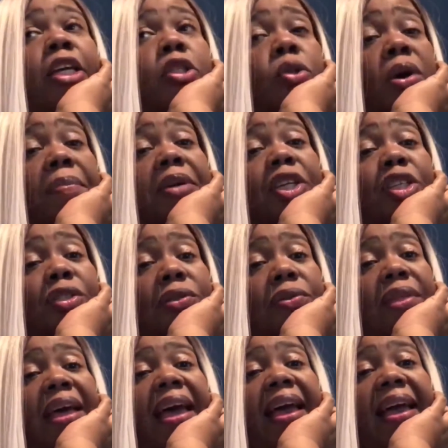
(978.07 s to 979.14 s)
So I'm gonna do
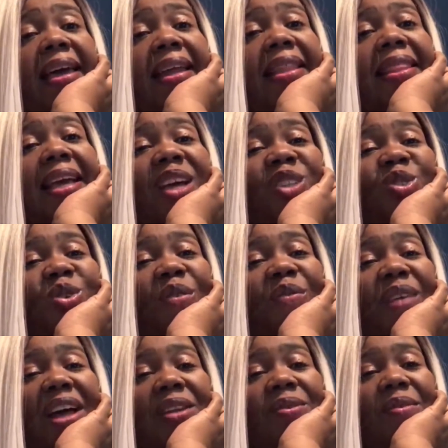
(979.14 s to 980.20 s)
that, and I think I'll do a
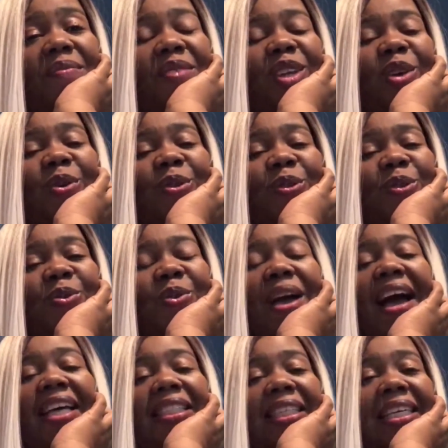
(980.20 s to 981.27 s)
follow-up video so you
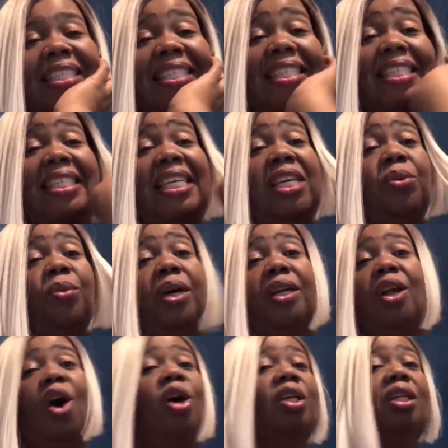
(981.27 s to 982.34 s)
guys can see what
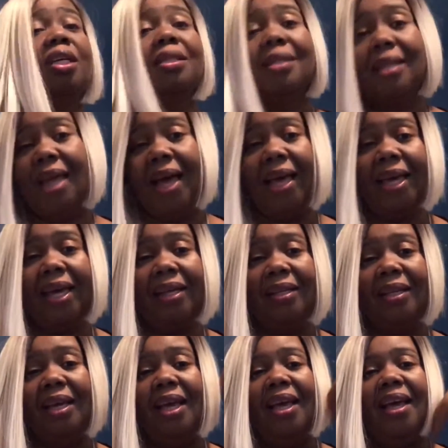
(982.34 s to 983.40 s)
it all looks like, and